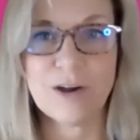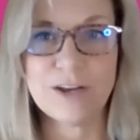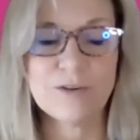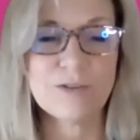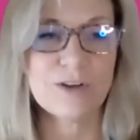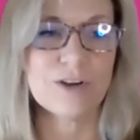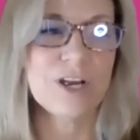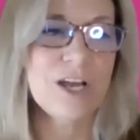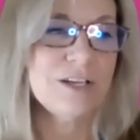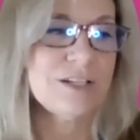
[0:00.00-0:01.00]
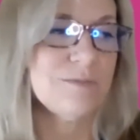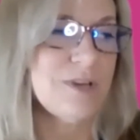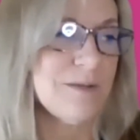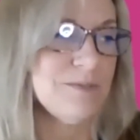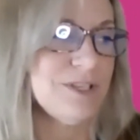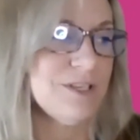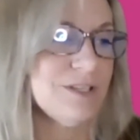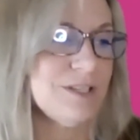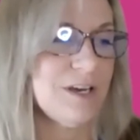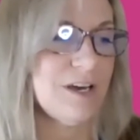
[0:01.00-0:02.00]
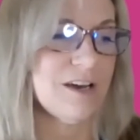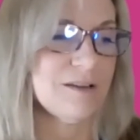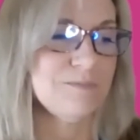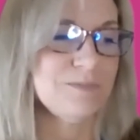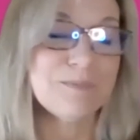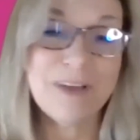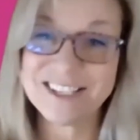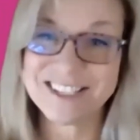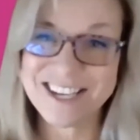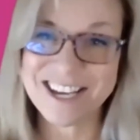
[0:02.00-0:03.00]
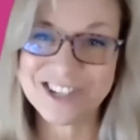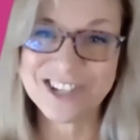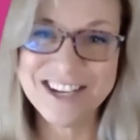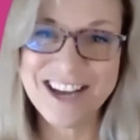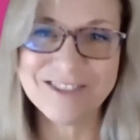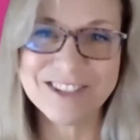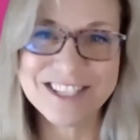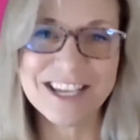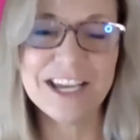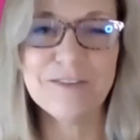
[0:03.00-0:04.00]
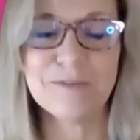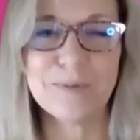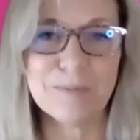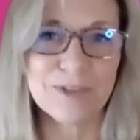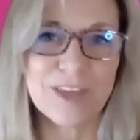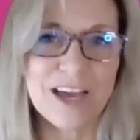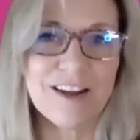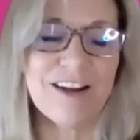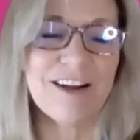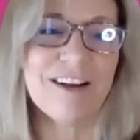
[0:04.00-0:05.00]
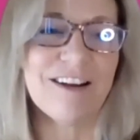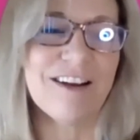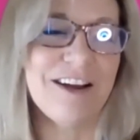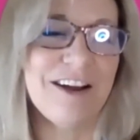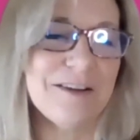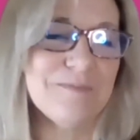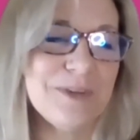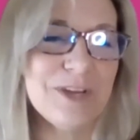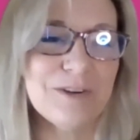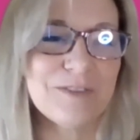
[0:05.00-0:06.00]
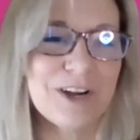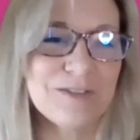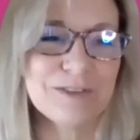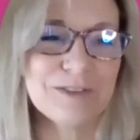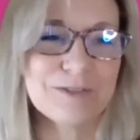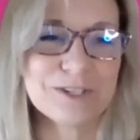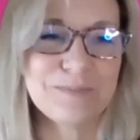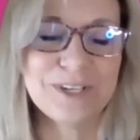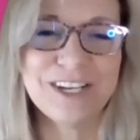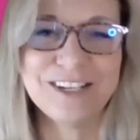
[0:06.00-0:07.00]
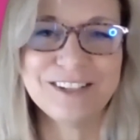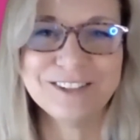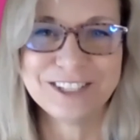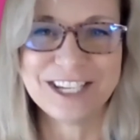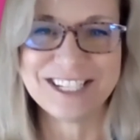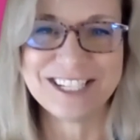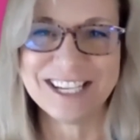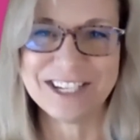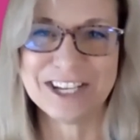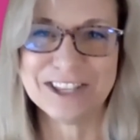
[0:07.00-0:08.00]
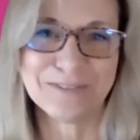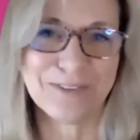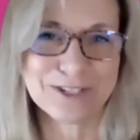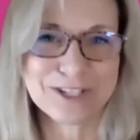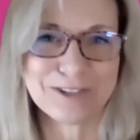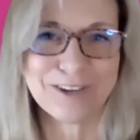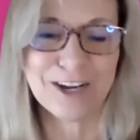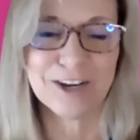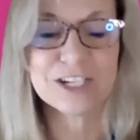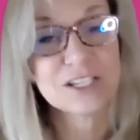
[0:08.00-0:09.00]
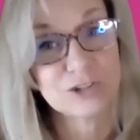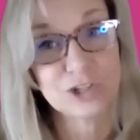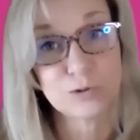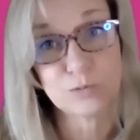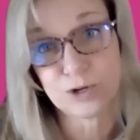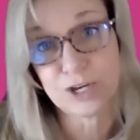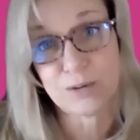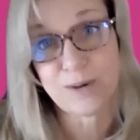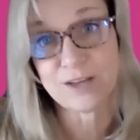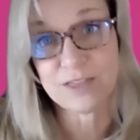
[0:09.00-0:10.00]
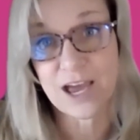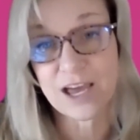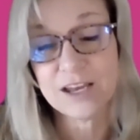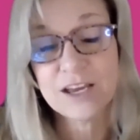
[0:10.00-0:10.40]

I know there sometimes is some hesitation, I would say, from people that are, have gone through the course, but and looking to get into their first career, because they're a little worried about that